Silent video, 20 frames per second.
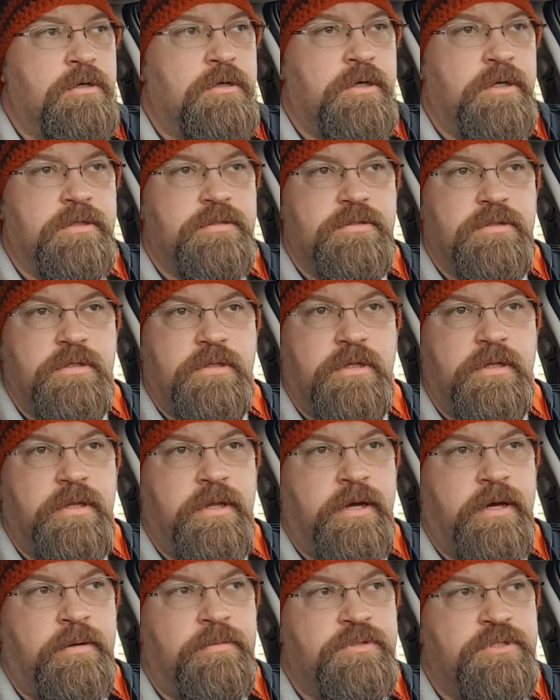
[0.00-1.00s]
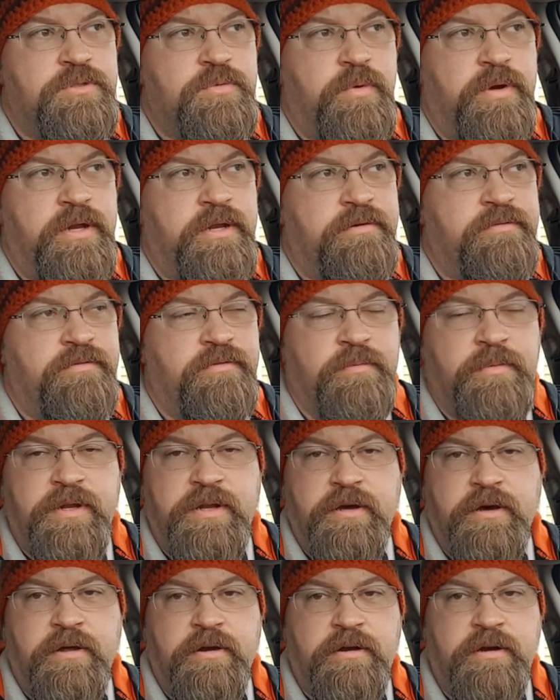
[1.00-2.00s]
Well, now I'm just waiting for my
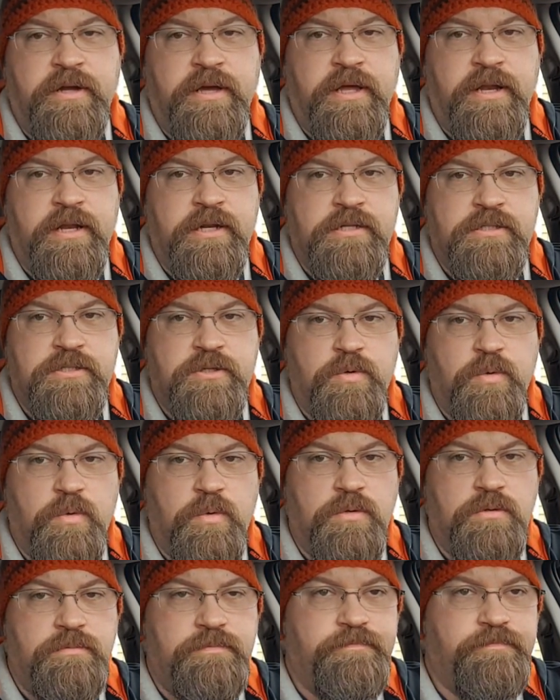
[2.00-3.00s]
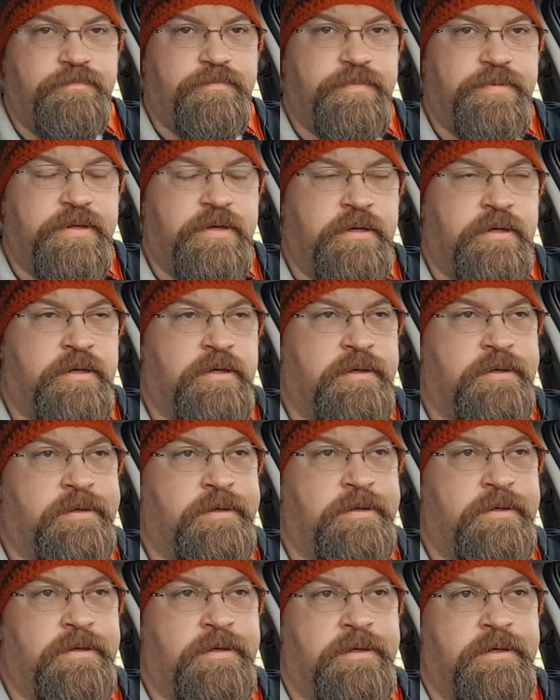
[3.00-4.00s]
daughter to get out of school,
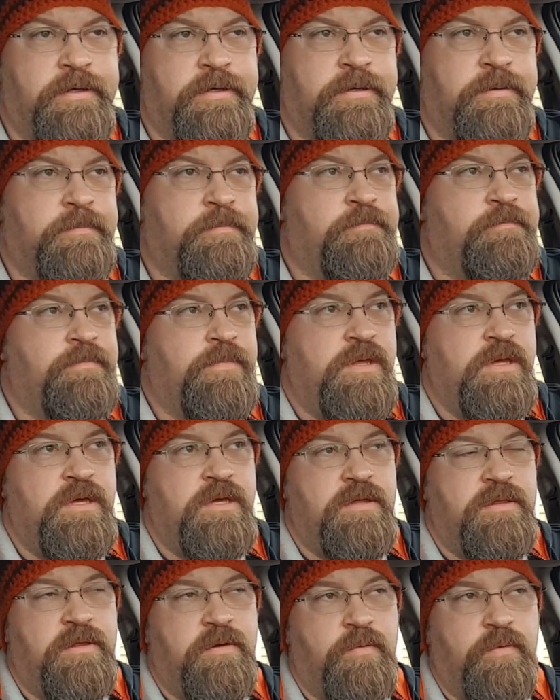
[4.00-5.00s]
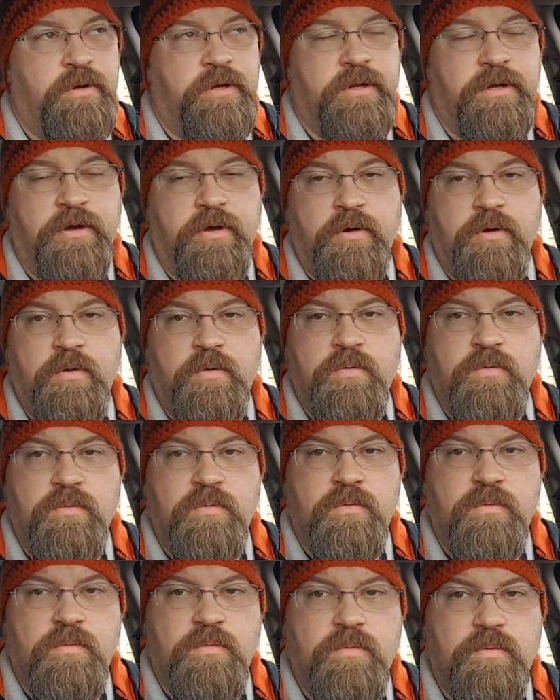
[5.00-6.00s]
and uh, then we're gonna go
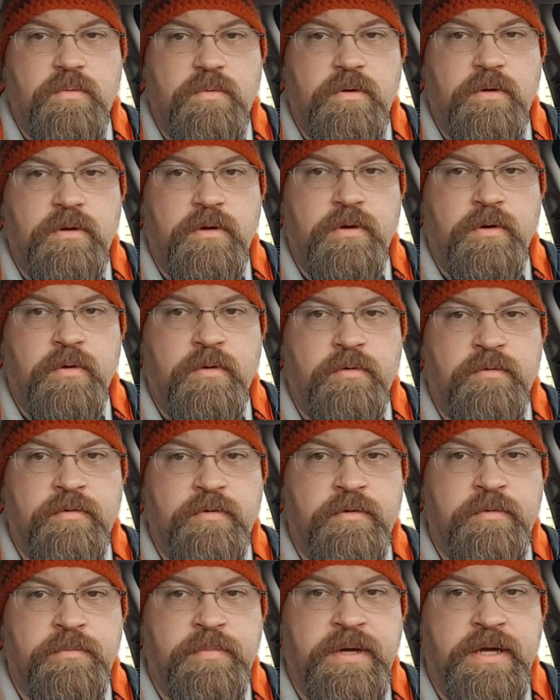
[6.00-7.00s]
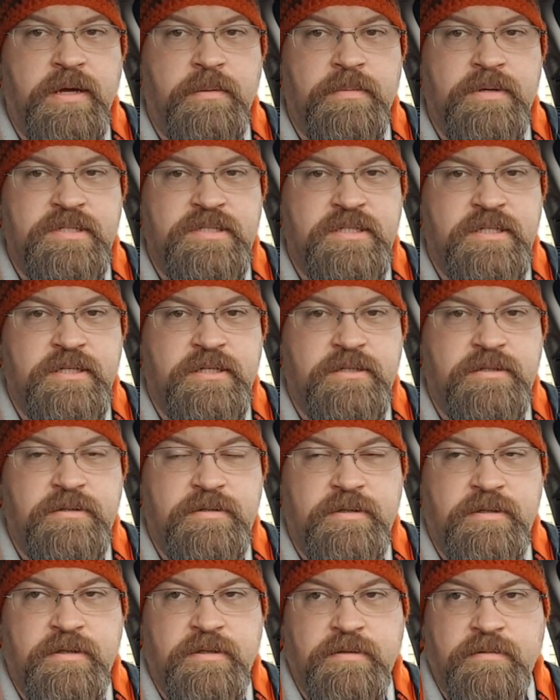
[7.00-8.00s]
go over and pick up my son
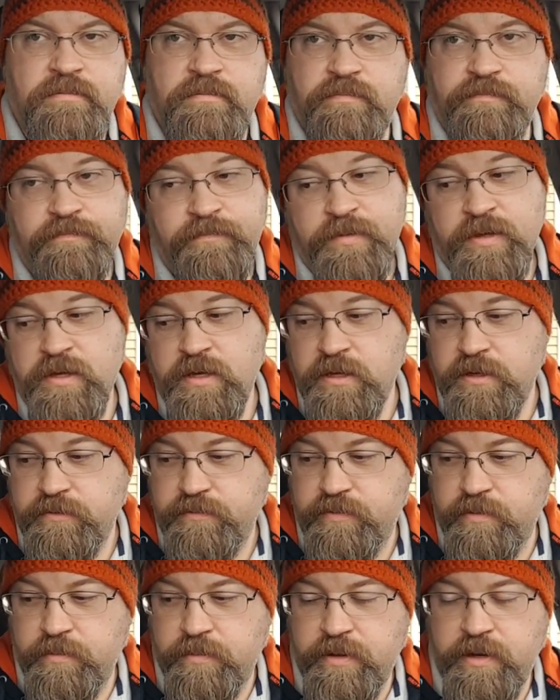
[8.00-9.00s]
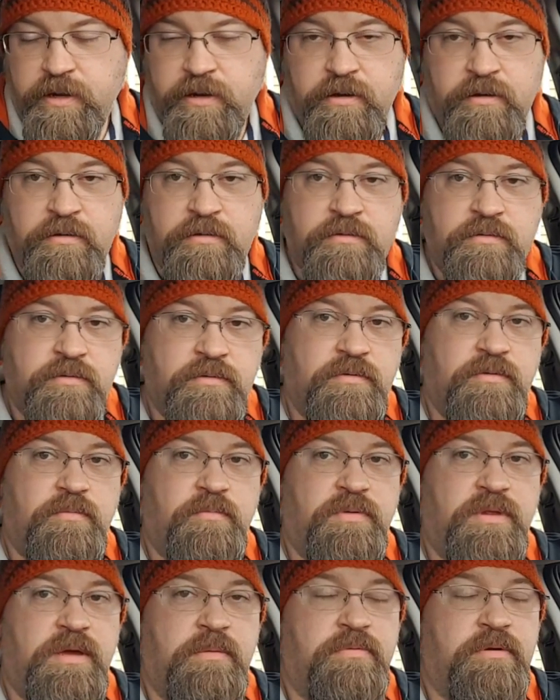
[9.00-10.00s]
and from there,
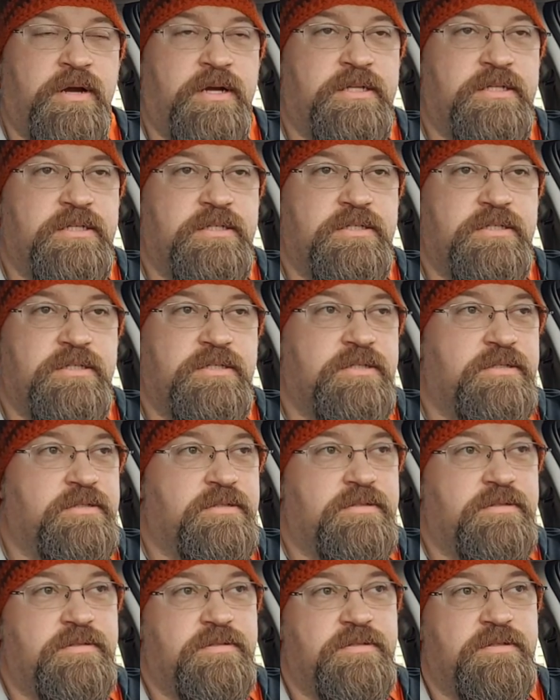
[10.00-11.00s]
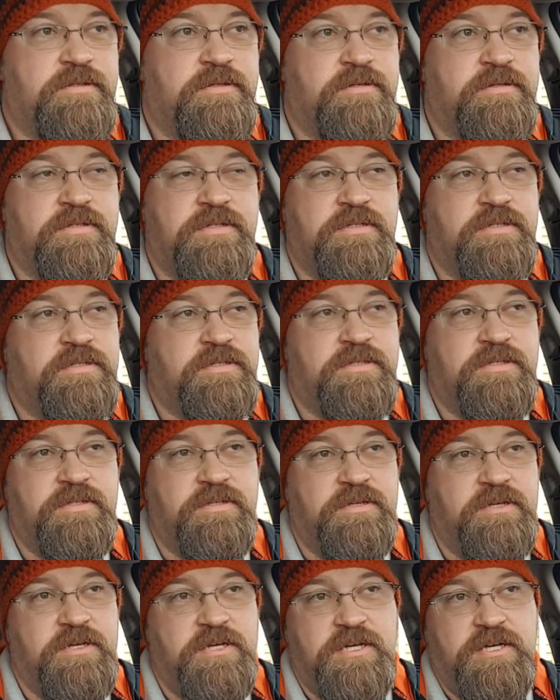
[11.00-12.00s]
play practice. So it's
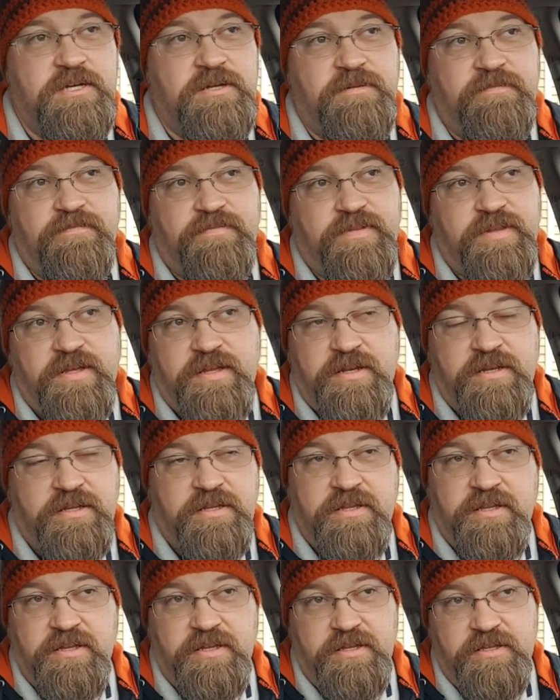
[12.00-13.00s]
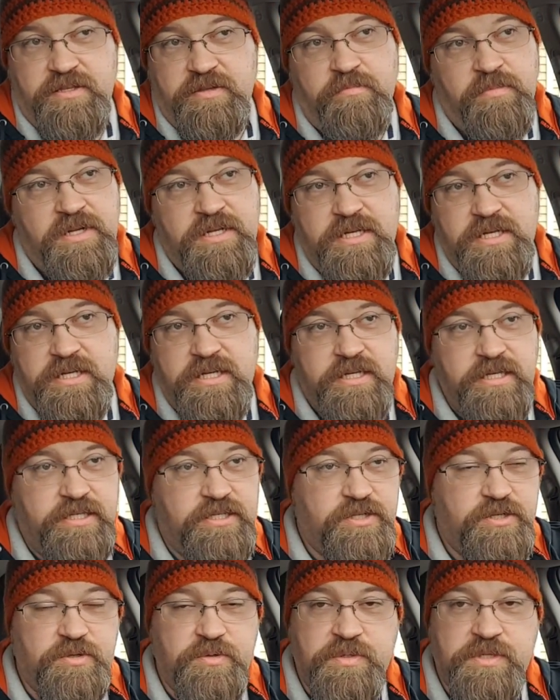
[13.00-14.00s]

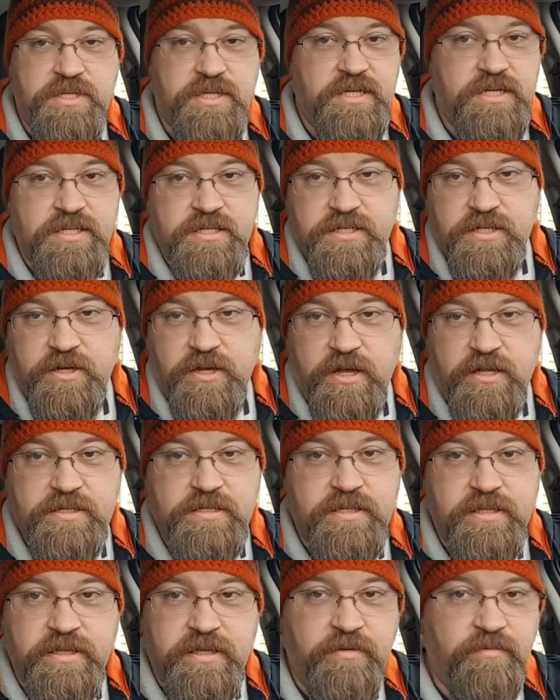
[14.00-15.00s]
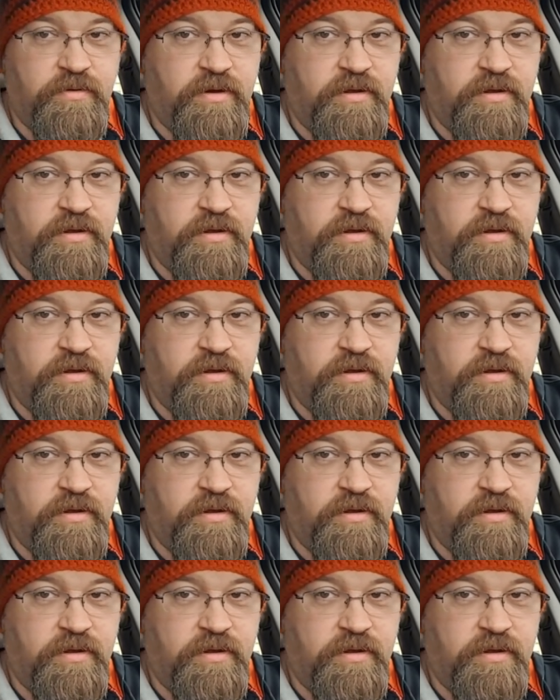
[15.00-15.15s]
Mondays, Tuesdays are constantly